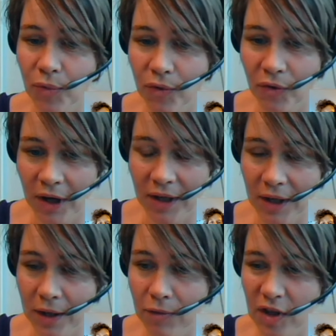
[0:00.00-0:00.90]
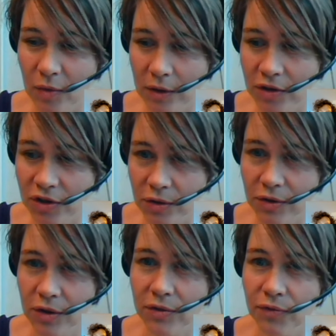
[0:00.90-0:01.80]
provide individual
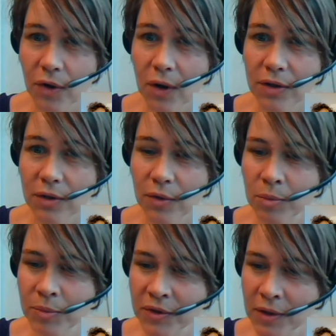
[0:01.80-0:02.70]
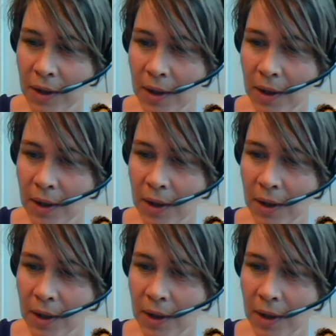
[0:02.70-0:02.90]
tutors for all the groups.